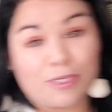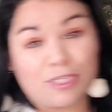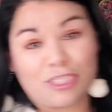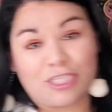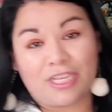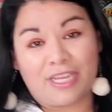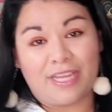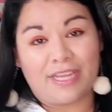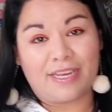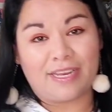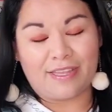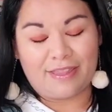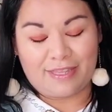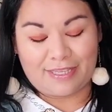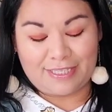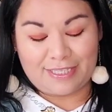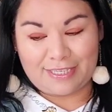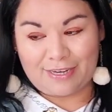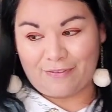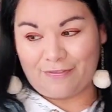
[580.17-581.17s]
appreciate
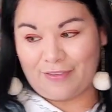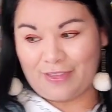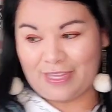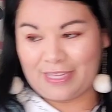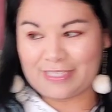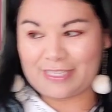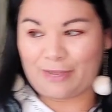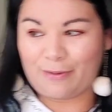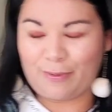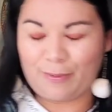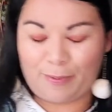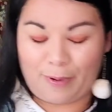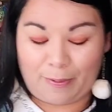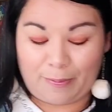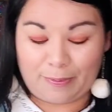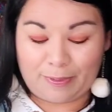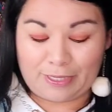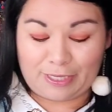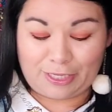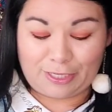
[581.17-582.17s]
the stuffing because I will
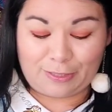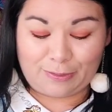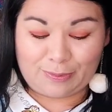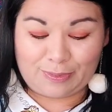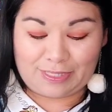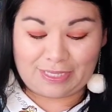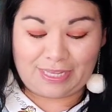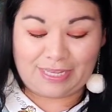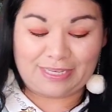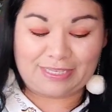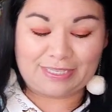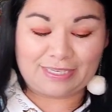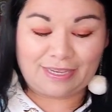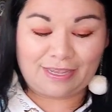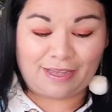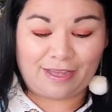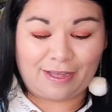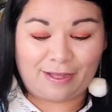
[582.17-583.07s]
probably use it.